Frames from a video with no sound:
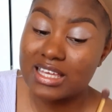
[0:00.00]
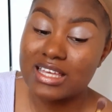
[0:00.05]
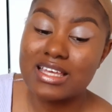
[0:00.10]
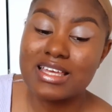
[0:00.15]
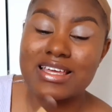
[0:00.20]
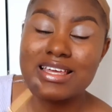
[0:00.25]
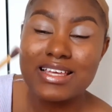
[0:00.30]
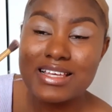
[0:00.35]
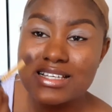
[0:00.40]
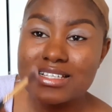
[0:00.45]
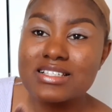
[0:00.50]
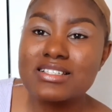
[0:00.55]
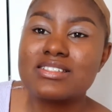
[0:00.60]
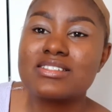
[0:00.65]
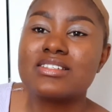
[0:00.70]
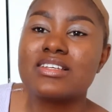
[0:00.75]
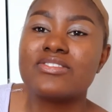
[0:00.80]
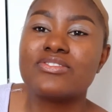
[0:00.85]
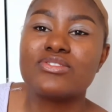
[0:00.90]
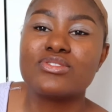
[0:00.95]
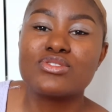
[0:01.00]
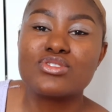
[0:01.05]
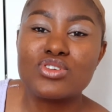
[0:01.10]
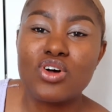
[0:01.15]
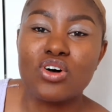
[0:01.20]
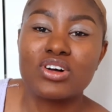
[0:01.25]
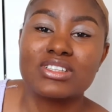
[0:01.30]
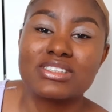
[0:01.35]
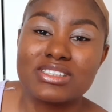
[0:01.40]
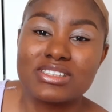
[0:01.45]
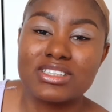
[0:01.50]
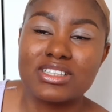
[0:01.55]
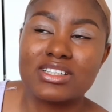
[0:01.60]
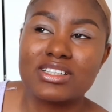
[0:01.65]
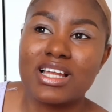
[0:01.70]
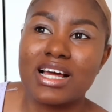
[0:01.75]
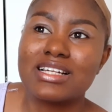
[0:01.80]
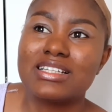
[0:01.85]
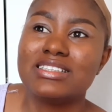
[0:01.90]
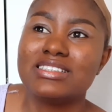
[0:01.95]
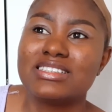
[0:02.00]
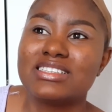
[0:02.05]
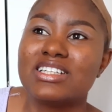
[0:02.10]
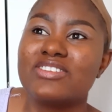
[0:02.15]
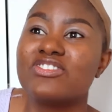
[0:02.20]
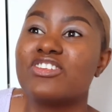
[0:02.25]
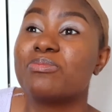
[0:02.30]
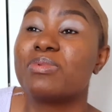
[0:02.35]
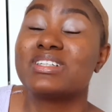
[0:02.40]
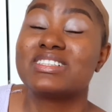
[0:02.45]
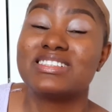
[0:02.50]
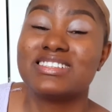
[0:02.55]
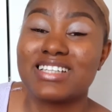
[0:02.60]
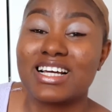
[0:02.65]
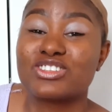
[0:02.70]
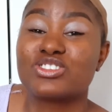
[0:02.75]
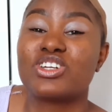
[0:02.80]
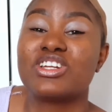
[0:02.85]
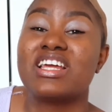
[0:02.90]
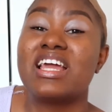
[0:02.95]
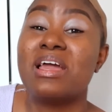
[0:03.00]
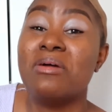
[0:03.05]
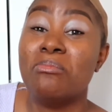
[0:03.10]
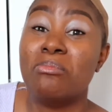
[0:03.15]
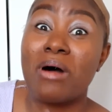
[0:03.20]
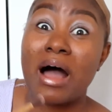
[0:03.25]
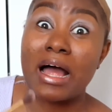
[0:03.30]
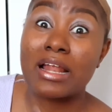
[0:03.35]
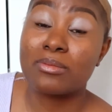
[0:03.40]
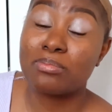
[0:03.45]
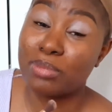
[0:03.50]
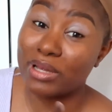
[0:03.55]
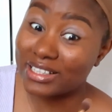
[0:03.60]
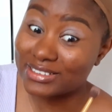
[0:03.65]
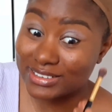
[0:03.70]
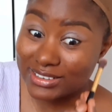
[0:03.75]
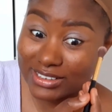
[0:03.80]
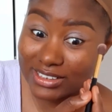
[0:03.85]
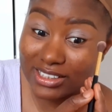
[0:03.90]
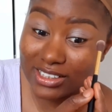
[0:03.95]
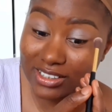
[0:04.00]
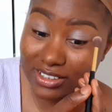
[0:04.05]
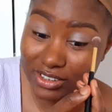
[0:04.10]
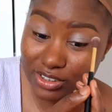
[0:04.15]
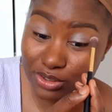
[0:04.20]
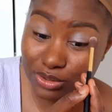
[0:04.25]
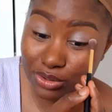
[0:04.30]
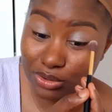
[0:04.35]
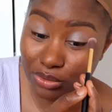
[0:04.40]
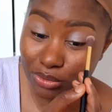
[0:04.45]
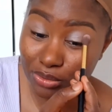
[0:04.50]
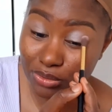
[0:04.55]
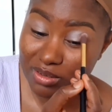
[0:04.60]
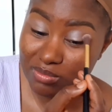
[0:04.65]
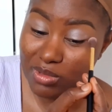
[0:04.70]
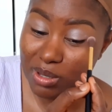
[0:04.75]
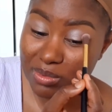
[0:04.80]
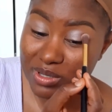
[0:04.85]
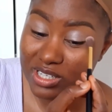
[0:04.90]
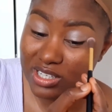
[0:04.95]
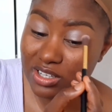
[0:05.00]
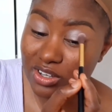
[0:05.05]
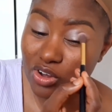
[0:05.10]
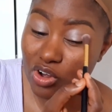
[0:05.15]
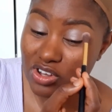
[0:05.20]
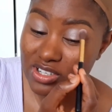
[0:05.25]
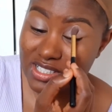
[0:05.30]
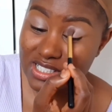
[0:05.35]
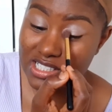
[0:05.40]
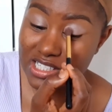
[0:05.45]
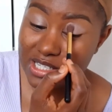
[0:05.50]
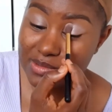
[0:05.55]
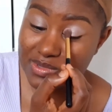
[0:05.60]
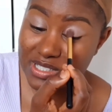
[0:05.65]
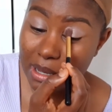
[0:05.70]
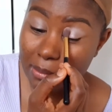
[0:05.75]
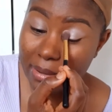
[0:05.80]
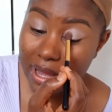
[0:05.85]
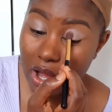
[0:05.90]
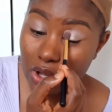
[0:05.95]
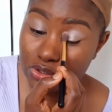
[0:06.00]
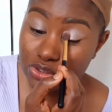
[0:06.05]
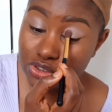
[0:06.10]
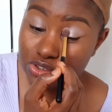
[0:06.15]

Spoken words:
is even toxic. That is, if the person is actually a bad person, you know, maybe gossips about